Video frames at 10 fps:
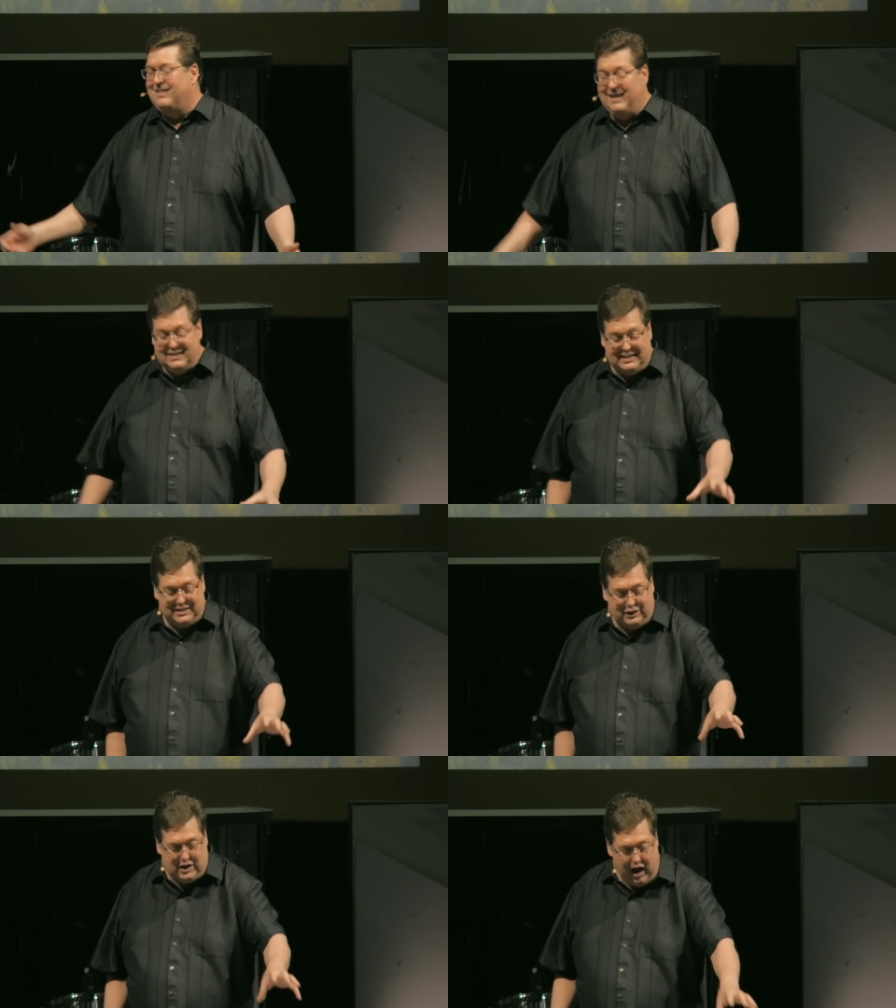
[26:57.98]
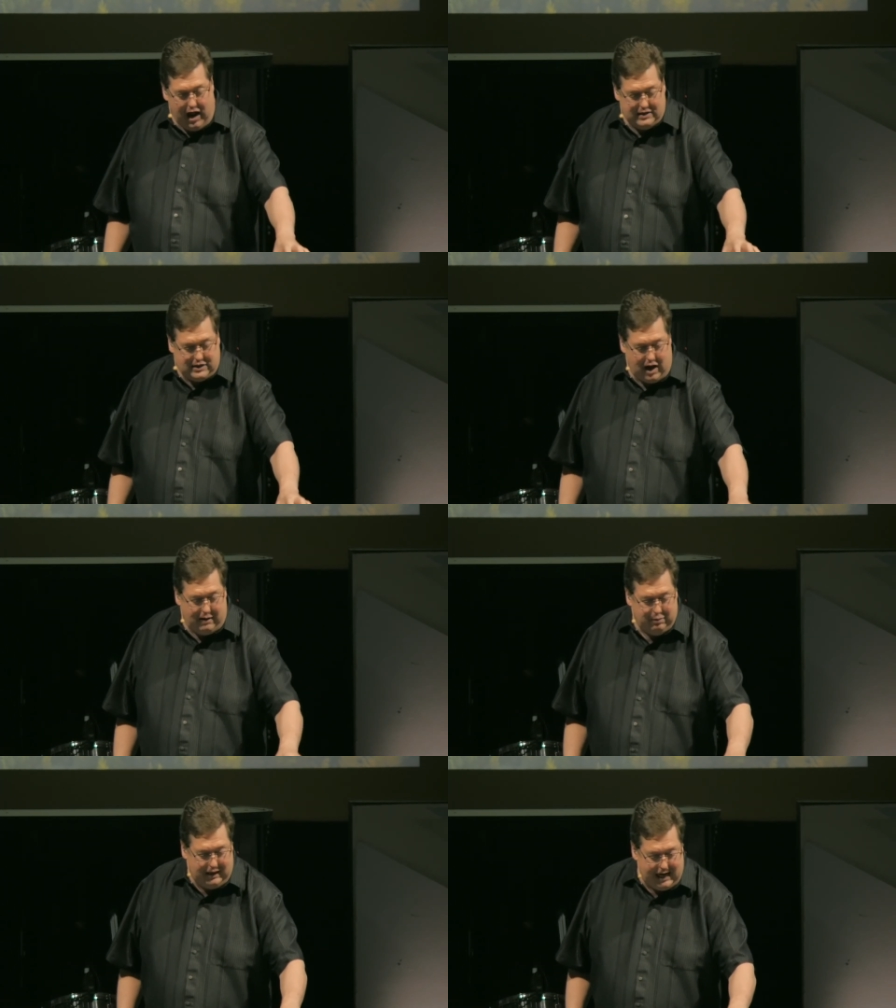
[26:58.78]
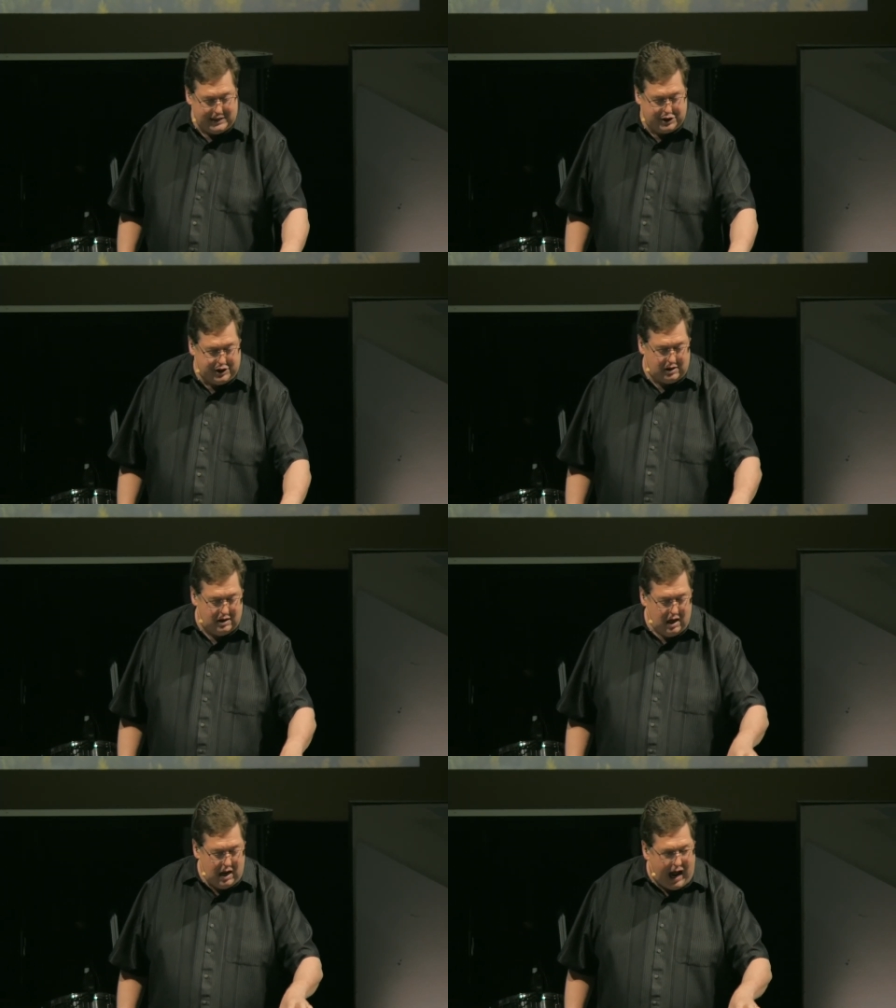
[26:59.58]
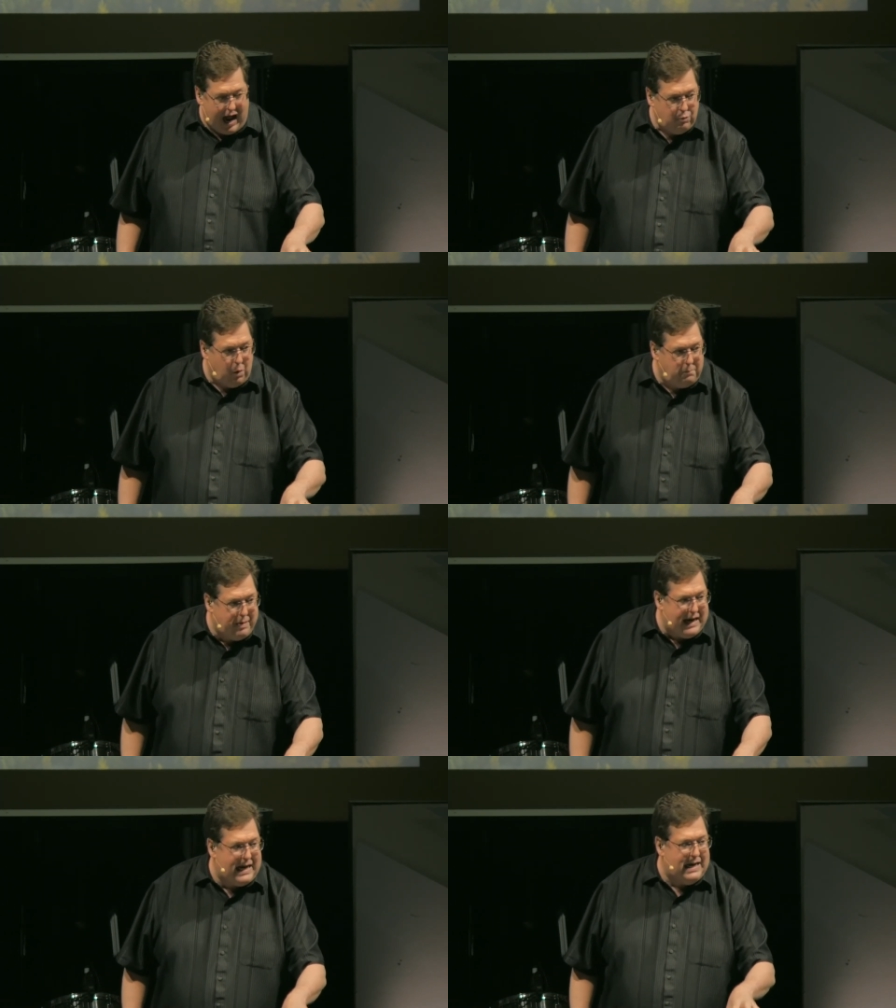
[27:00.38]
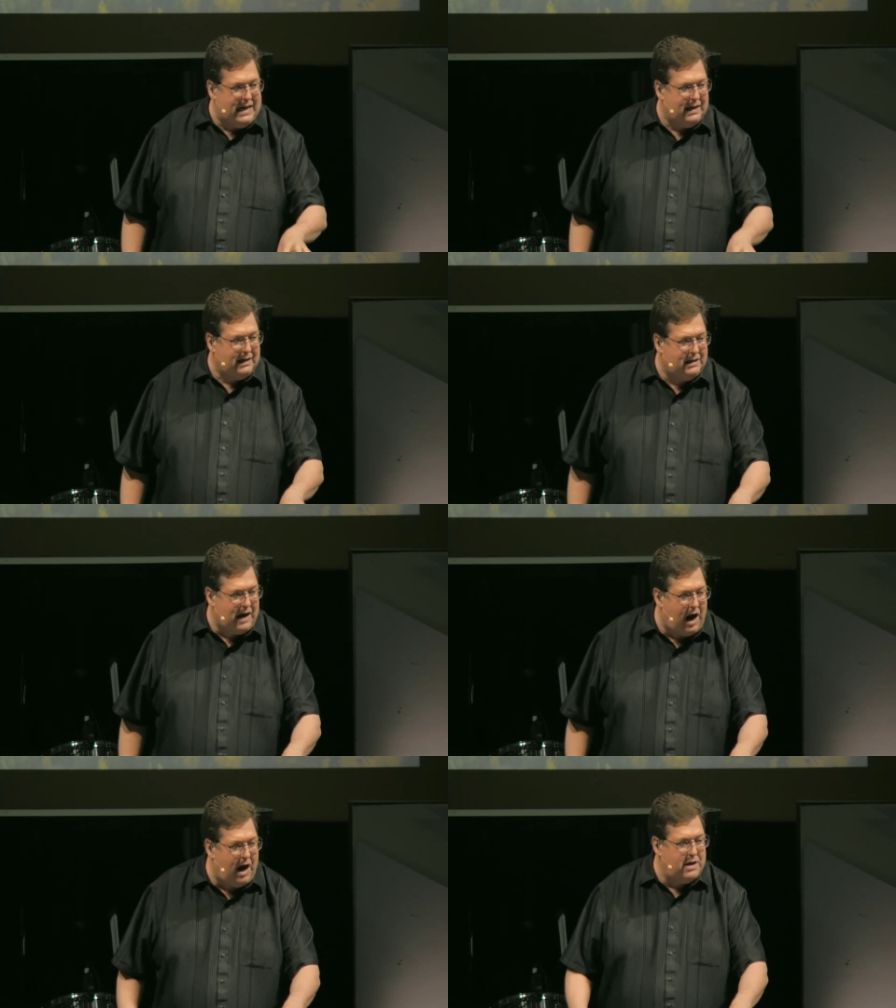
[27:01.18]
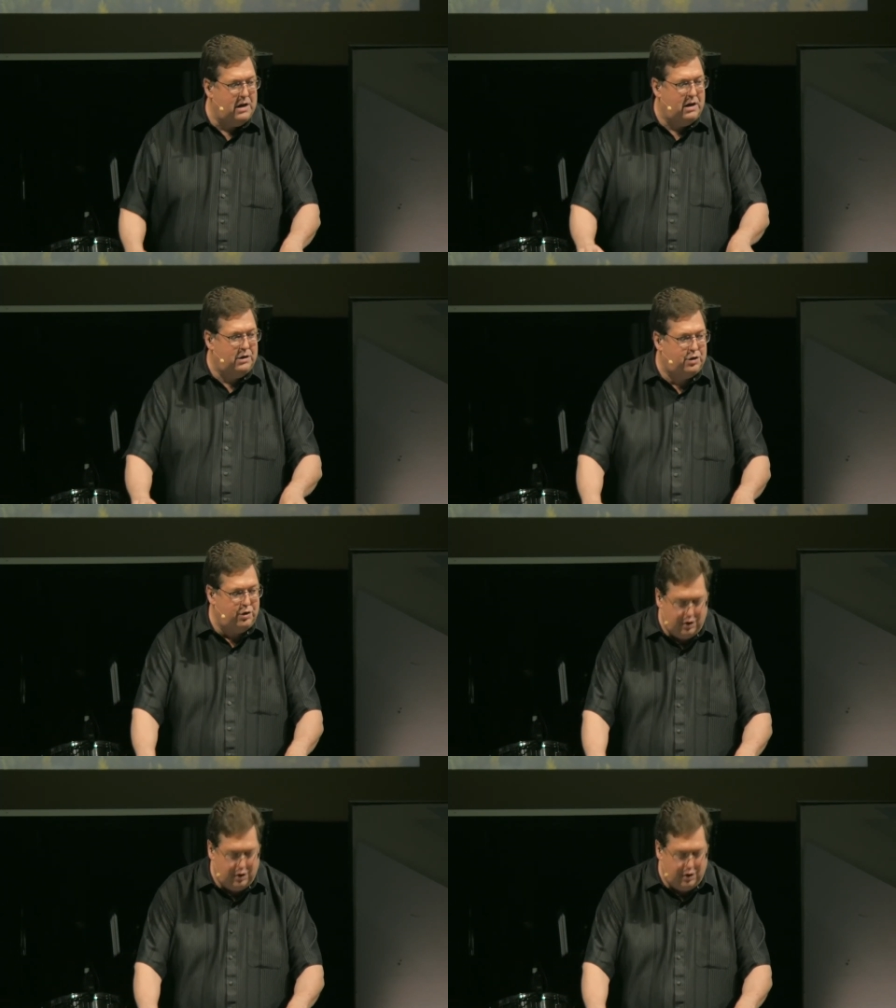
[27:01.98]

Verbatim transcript: This is God's obligation. I will be God to